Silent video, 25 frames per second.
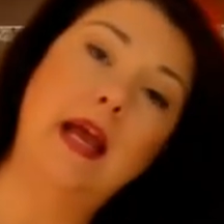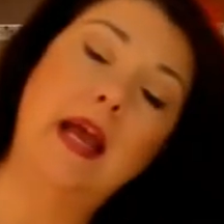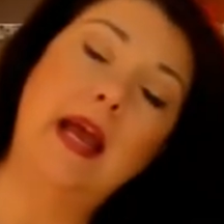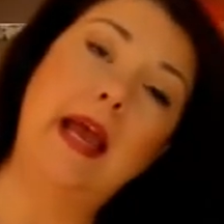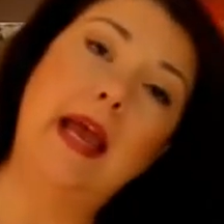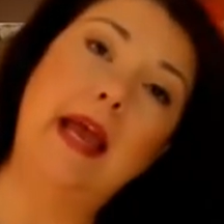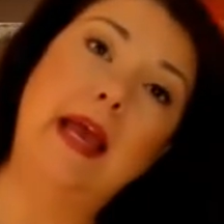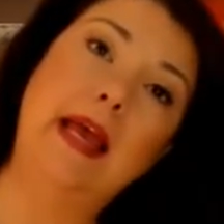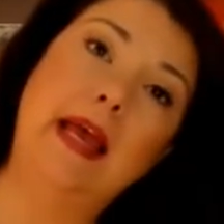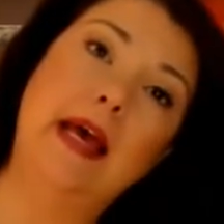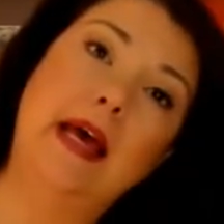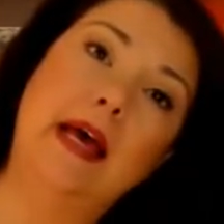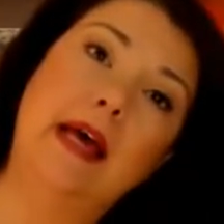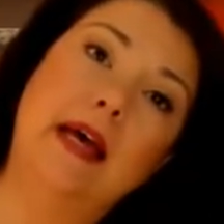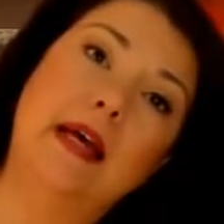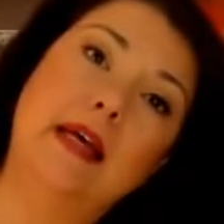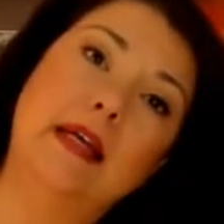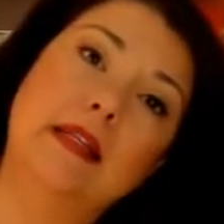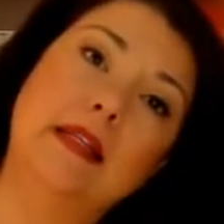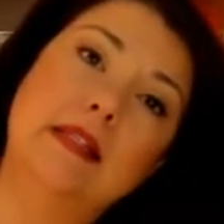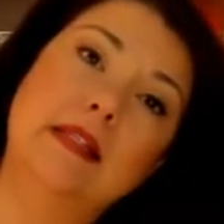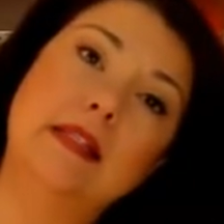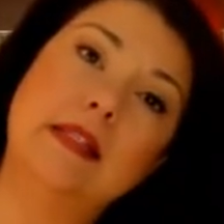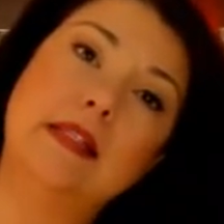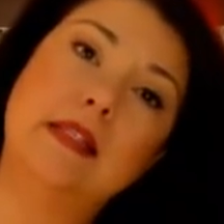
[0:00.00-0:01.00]

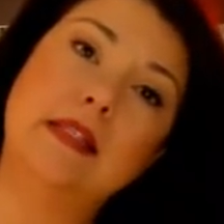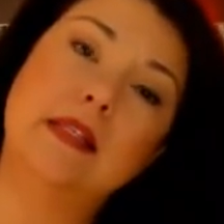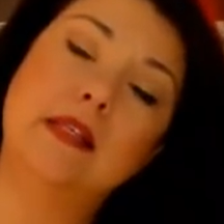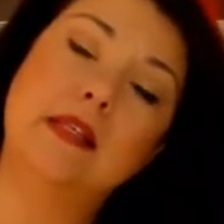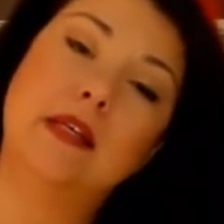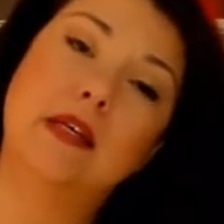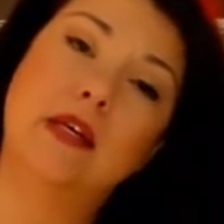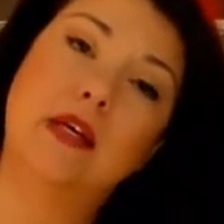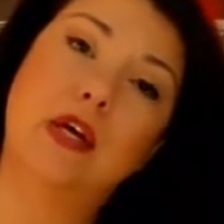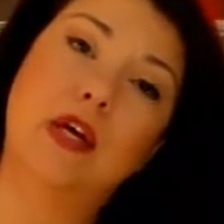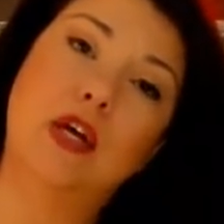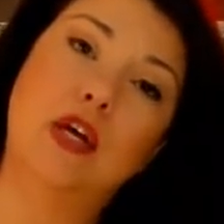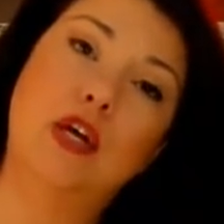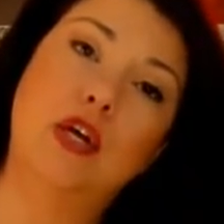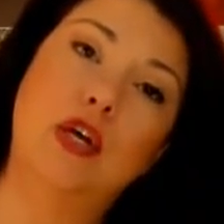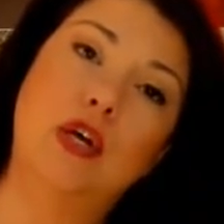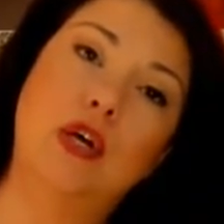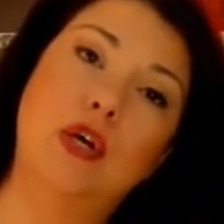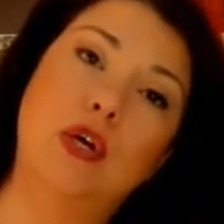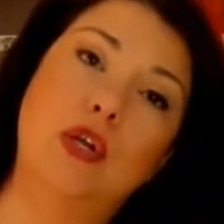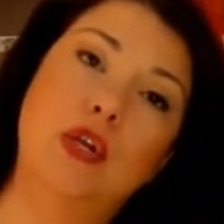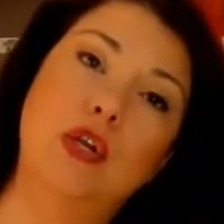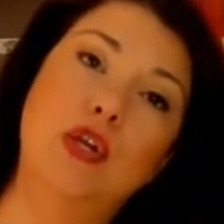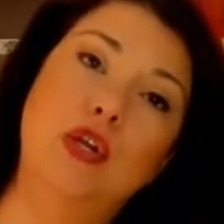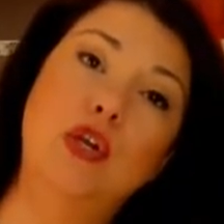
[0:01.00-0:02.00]
And
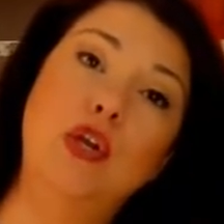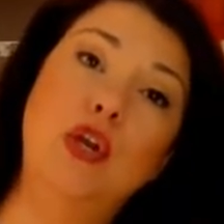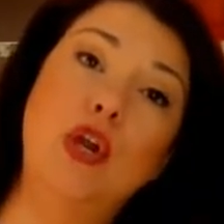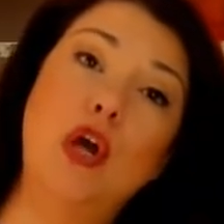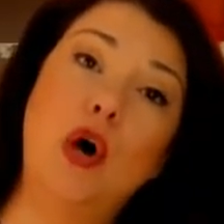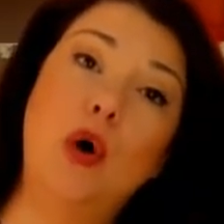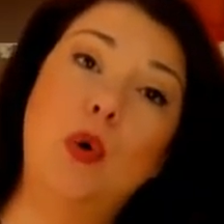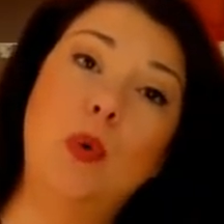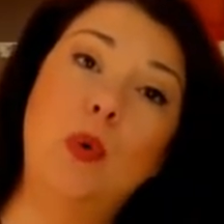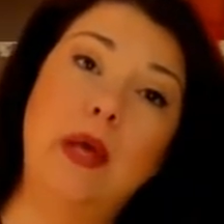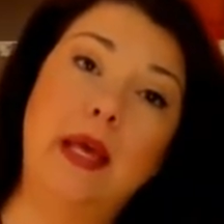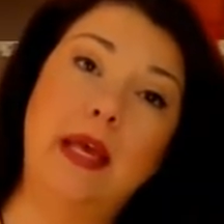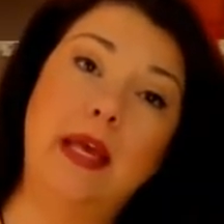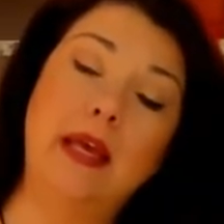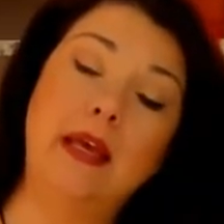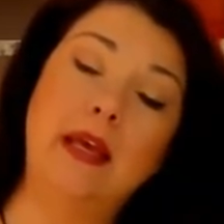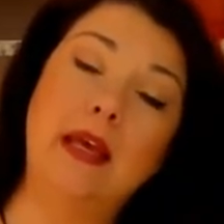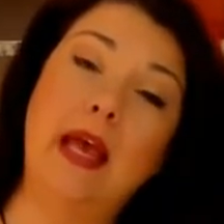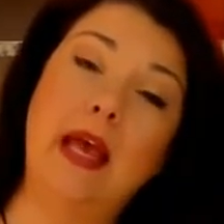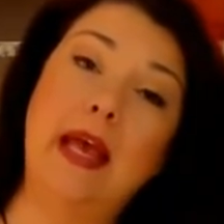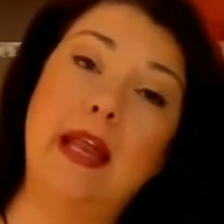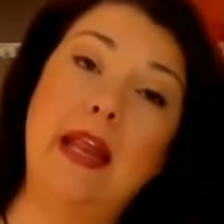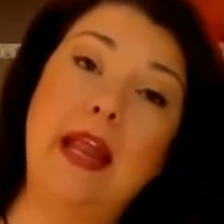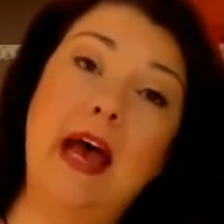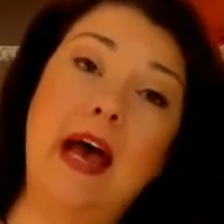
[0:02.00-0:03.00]
knowing
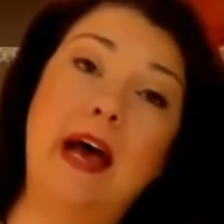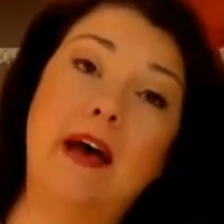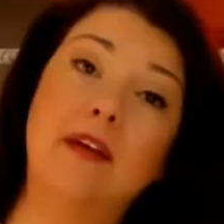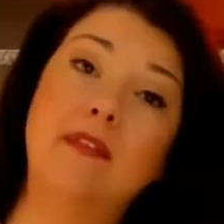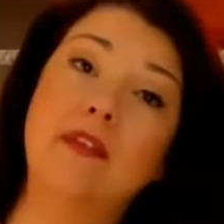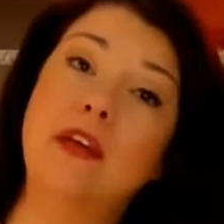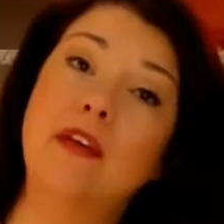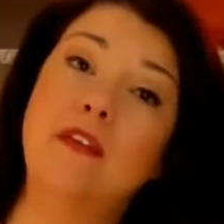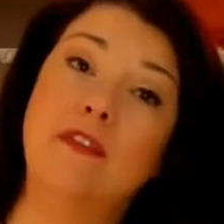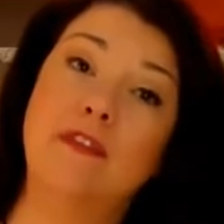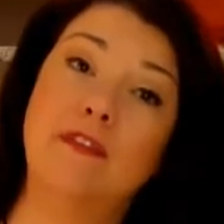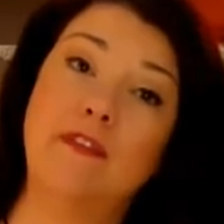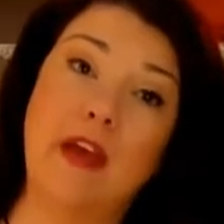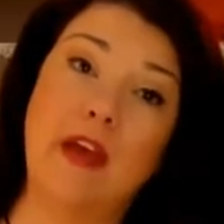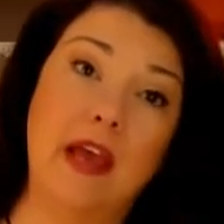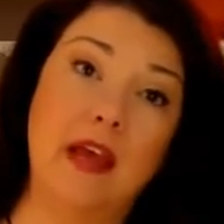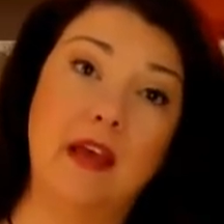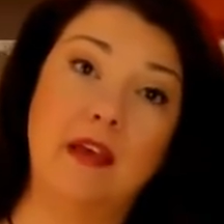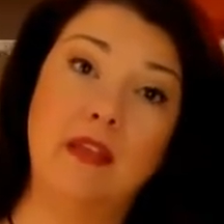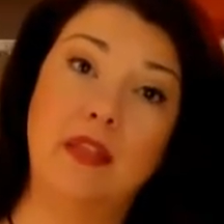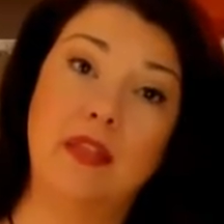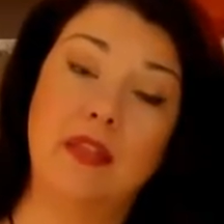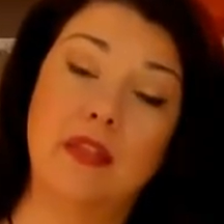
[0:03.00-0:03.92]
and having faith.